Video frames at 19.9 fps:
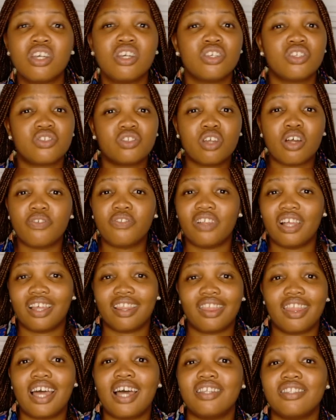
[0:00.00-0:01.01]
stuff
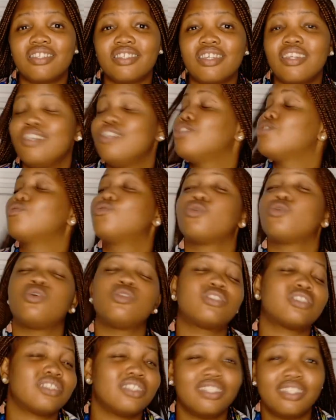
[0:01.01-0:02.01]
like that, is
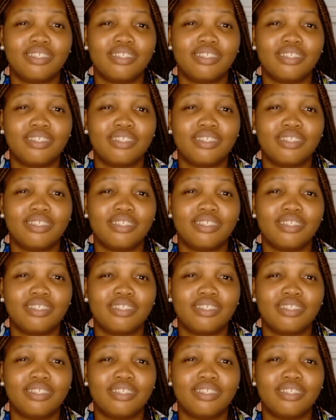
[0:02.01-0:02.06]
growth.